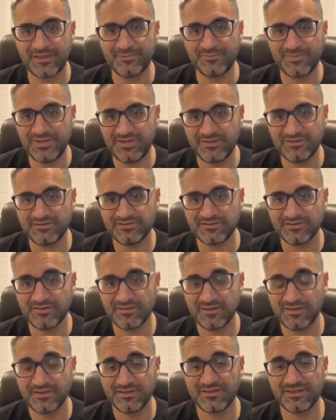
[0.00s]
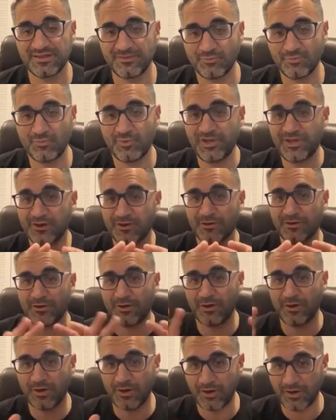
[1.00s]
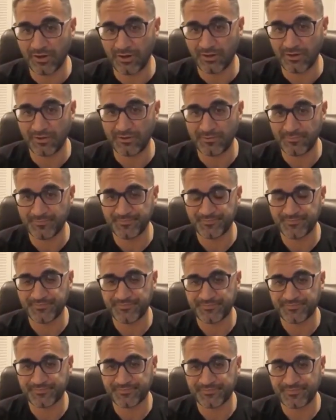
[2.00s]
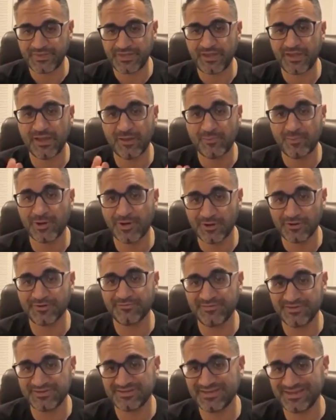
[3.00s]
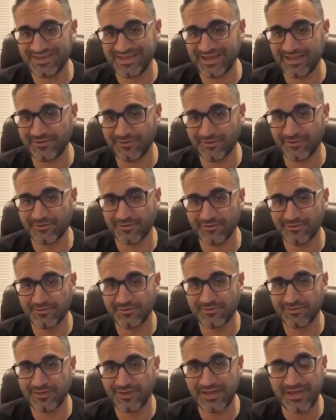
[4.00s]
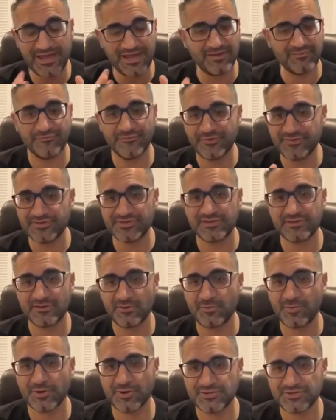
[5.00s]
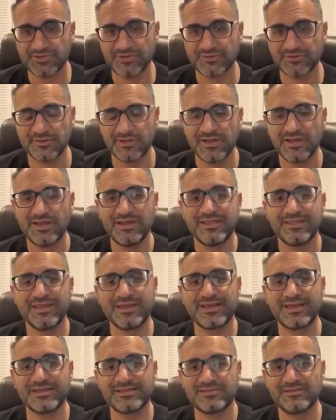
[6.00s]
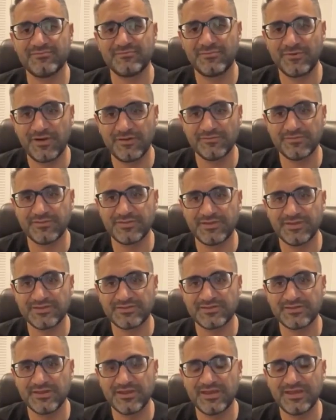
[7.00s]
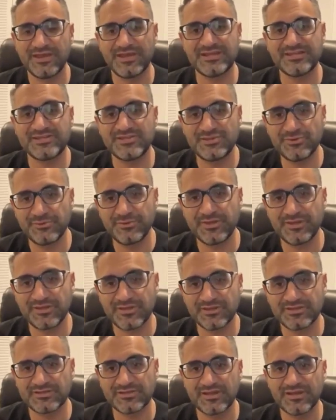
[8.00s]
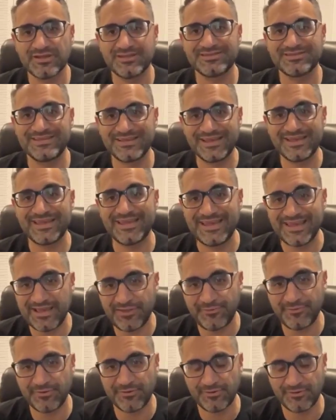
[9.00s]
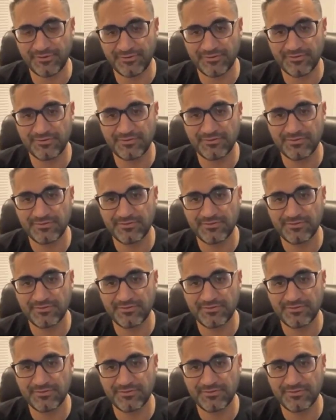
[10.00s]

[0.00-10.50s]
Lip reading: That means that we are all a part of this together. Every single person that gets involved in this is doing this together.